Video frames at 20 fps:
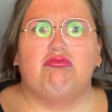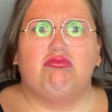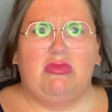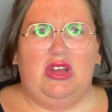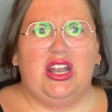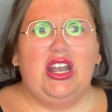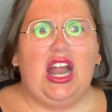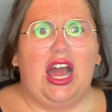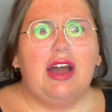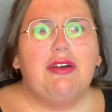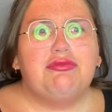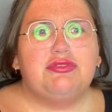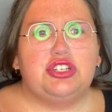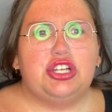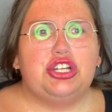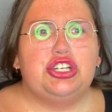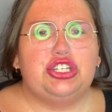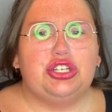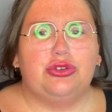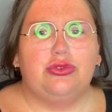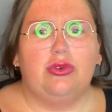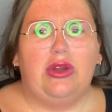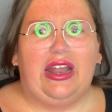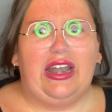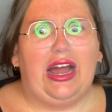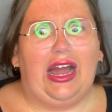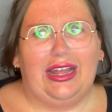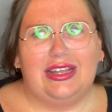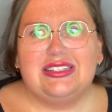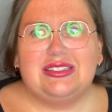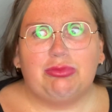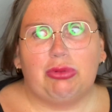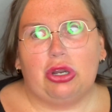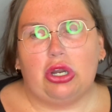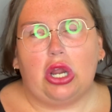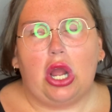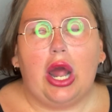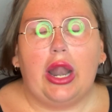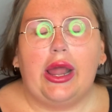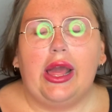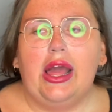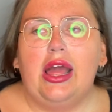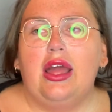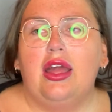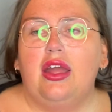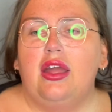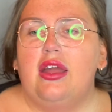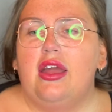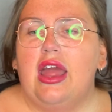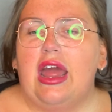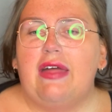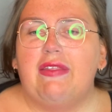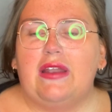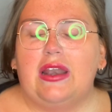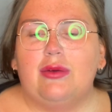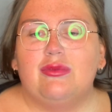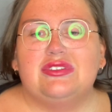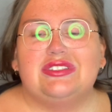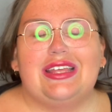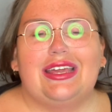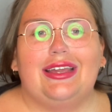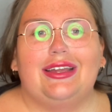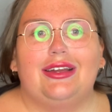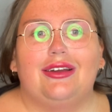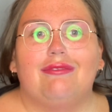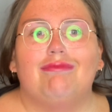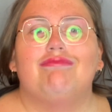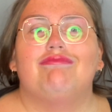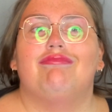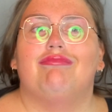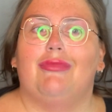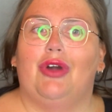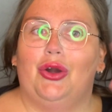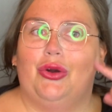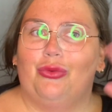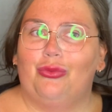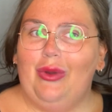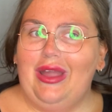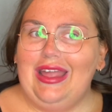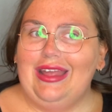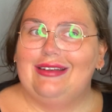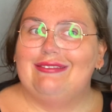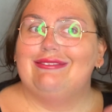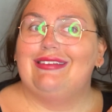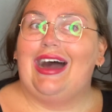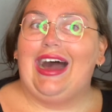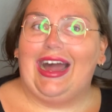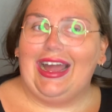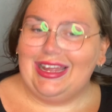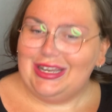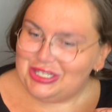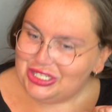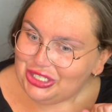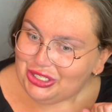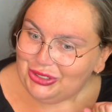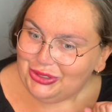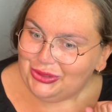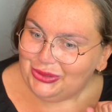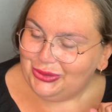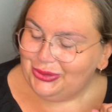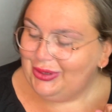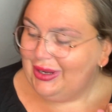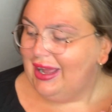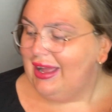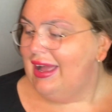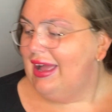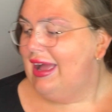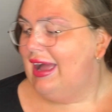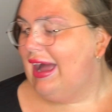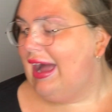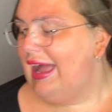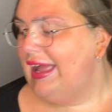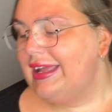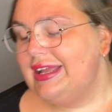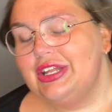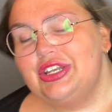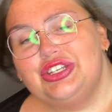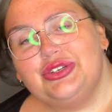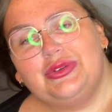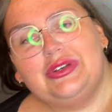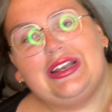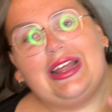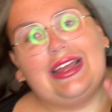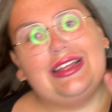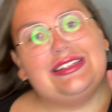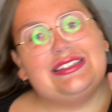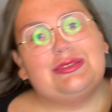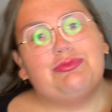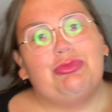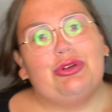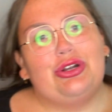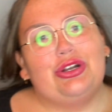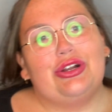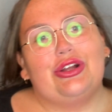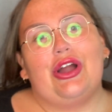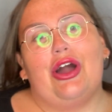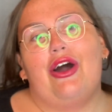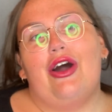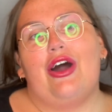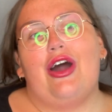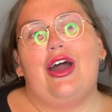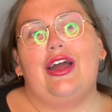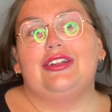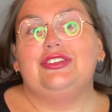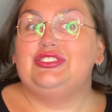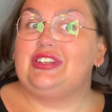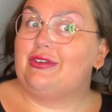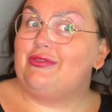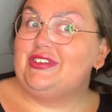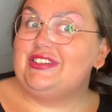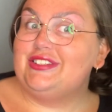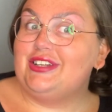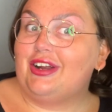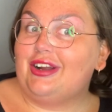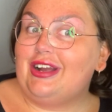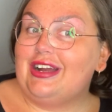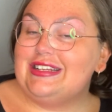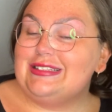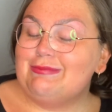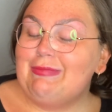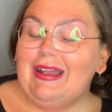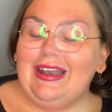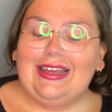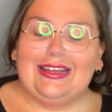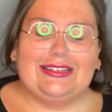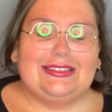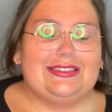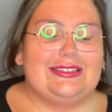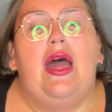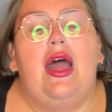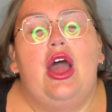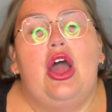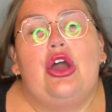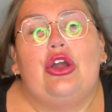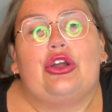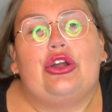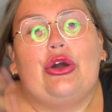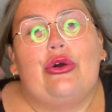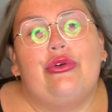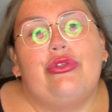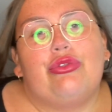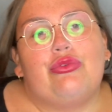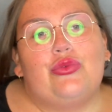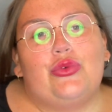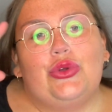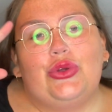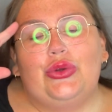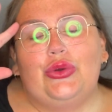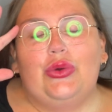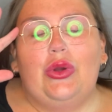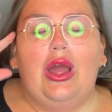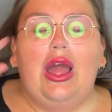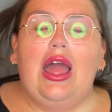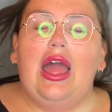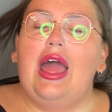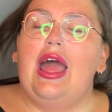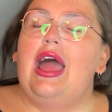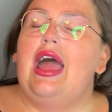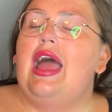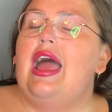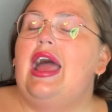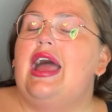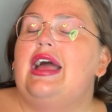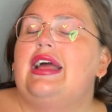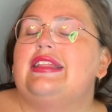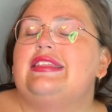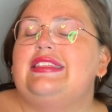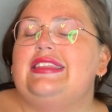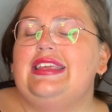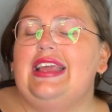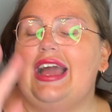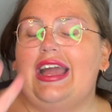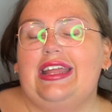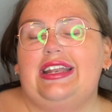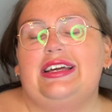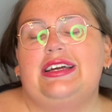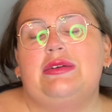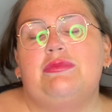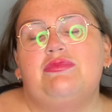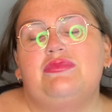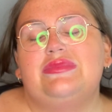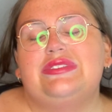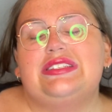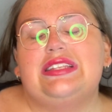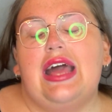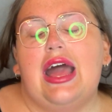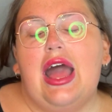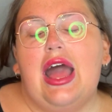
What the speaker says: enough to do an iceberg on it. And then I was like, oh wait, I do. I can do an iceberg on Jeffree Star Cosmetics. Go through the items